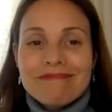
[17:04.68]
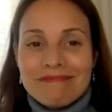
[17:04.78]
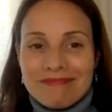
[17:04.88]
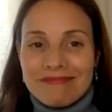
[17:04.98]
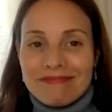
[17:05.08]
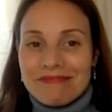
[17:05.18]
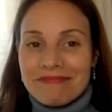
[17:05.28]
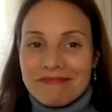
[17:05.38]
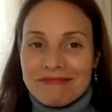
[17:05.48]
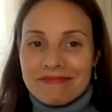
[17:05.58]

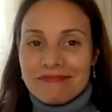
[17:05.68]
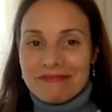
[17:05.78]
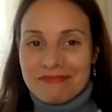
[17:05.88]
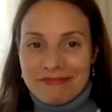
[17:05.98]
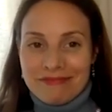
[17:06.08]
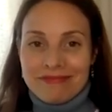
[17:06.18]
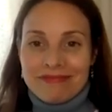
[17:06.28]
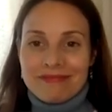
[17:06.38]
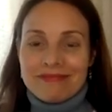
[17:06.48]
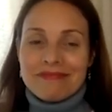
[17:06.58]

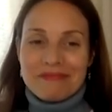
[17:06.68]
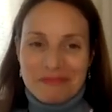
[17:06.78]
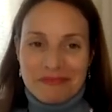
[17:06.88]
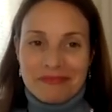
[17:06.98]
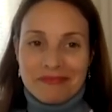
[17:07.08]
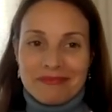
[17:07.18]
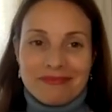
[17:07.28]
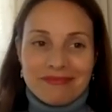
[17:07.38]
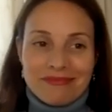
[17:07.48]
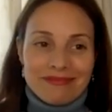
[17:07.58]

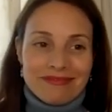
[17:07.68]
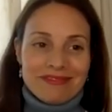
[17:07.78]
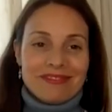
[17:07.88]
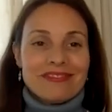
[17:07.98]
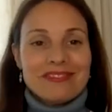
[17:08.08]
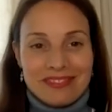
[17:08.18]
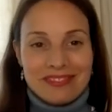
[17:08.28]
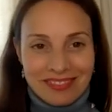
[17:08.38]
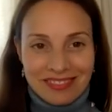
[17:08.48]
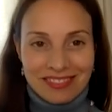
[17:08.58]

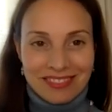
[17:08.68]
The person shown says nothing.